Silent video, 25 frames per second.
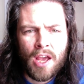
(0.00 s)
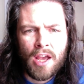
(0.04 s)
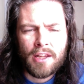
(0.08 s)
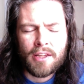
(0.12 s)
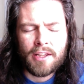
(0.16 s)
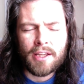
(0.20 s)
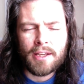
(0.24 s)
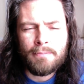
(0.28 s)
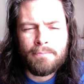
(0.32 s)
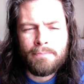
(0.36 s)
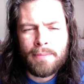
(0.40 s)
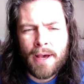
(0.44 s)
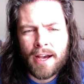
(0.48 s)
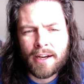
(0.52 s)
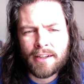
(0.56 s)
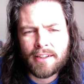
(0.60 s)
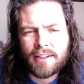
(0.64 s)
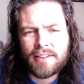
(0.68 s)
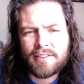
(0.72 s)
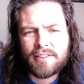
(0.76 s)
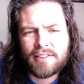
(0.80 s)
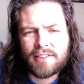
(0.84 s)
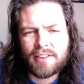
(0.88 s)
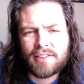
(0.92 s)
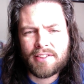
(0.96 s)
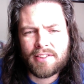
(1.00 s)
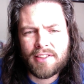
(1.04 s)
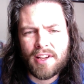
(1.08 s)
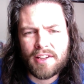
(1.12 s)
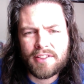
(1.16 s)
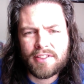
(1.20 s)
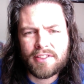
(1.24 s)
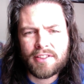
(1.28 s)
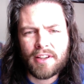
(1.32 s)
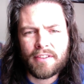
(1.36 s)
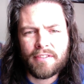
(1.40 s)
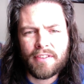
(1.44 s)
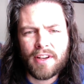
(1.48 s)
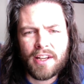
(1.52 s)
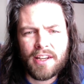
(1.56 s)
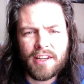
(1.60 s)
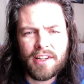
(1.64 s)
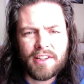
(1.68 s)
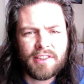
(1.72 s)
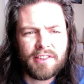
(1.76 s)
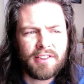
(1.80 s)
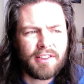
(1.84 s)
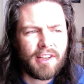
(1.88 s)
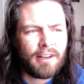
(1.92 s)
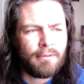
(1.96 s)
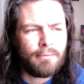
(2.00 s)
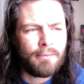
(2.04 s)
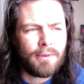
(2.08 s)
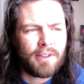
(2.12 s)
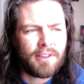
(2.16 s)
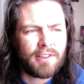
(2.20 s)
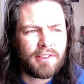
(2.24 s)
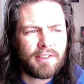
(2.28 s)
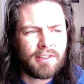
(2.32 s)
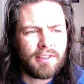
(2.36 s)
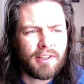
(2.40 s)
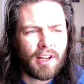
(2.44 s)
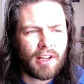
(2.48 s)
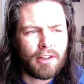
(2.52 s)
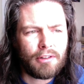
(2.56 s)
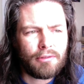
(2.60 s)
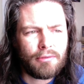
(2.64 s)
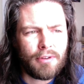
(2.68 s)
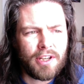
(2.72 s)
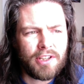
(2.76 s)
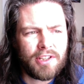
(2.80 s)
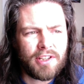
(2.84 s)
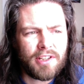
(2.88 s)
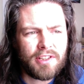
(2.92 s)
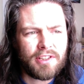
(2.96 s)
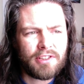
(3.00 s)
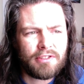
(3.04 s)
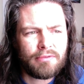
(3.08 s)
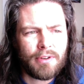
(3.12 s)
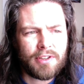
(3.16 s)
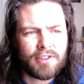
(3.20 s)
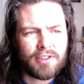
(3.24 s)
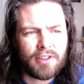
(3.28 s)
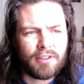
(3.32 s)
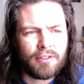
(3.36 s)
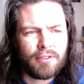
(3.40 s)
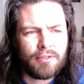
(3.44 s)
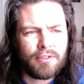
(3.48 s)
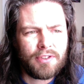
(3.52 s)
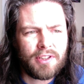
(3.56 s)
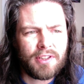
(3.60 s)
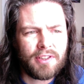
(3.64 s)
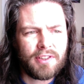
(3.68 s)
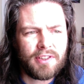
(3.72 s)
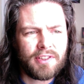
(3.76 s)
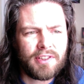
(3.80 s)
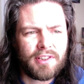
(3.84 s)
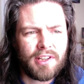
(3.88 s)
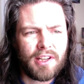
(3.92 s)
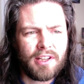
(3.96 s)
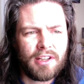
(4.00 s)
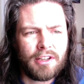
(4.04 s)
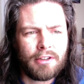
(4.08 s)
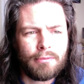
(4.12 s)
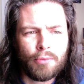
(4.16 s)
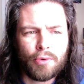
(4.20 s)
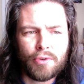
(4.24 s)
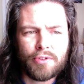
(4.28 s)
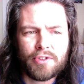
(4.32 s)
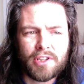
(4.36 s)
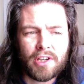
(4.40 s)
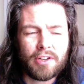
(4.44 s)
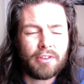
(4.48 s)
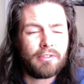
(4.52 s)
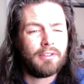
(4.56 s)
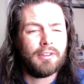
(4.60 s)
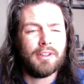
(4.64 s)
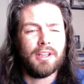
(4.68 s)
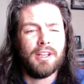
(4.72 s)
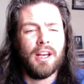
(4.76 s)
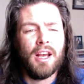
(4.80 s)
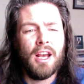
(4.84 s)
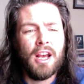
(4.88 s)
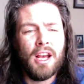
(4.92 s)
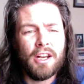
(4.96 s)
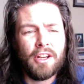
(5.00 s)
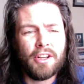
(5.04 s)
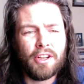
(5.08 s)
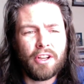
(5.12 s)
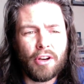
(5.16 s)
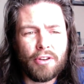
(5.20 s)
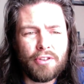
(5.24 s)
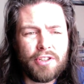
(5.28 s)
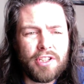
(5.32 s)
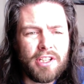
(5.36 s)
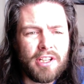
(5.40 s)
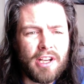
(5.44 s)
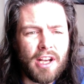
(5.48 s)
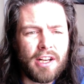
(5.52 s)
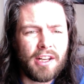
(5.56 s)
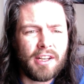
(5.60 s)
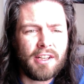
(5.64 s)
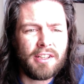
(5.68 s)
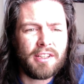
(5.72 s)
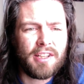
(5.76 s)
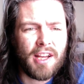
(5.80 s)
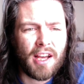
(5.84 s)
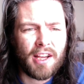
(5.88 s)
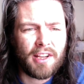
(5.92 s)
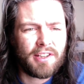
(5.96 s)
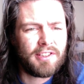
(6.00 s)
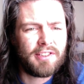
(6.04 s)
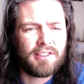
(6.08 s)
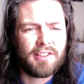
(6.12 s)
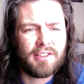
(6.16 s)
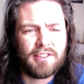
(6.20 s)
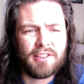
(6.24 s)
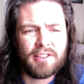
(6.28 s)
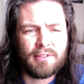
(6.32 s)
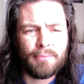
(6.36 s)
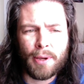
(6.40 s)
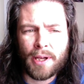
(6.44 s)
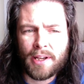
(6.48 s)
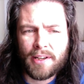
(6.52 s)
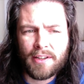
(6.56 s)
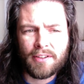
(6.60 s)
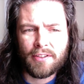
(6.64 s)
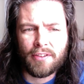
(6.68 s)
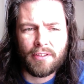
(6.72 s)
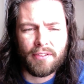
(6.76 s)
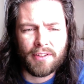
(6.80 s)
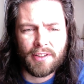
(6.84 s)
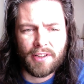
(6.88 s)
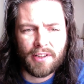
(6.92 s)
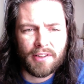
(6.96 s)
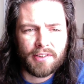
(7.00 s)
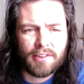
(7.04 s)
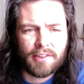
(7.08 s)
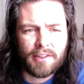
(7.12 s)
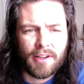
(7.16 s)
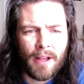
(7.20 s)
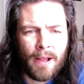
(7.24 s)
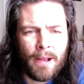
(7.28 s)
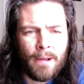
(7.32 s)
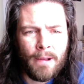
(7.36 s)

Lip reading: The impact and success of any statements, declarations, resolutions, and, more generally, negotiated texts depend on this.